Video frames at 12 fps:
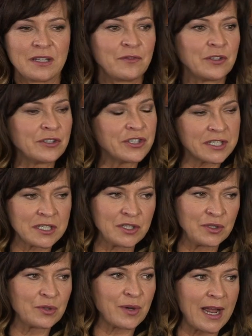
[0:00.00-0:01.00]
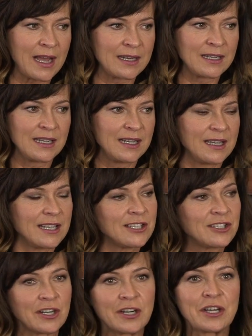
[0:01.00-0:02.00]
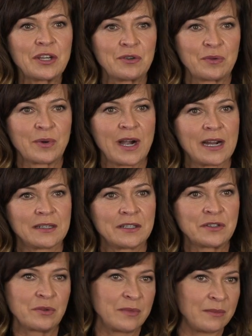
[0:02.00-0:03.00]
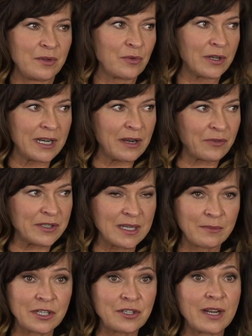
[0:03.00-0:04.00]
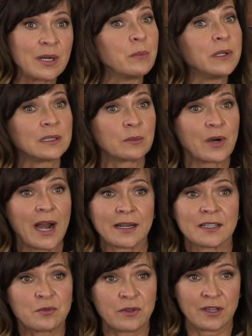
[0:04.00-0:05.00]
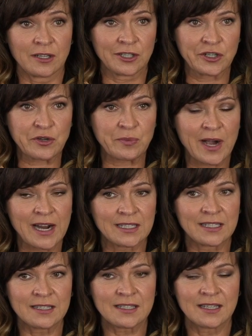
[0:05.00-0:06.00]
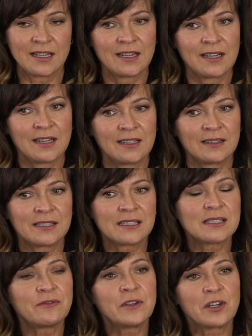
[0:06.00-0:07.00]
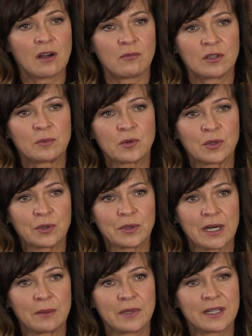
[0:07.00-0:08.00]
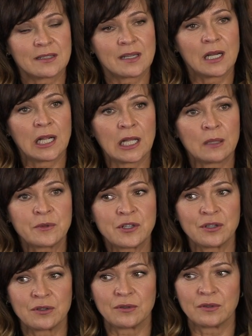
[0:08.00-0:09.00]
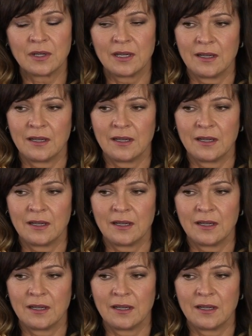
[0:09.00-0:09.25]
If you're just a new grad starting your own practice or maybe working for somebody trying to build a practice within a larger practice, this is a phenomenal program because it helps you